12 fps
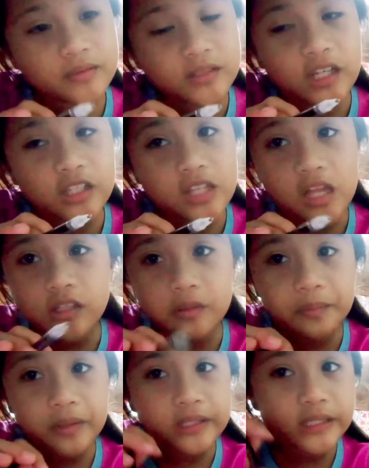Shout out to
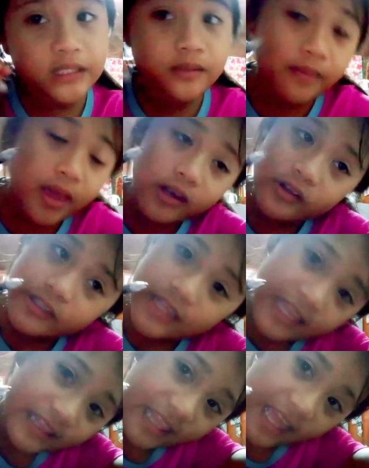Princess May
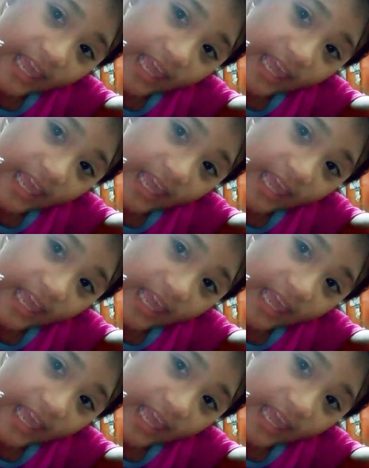Rosette.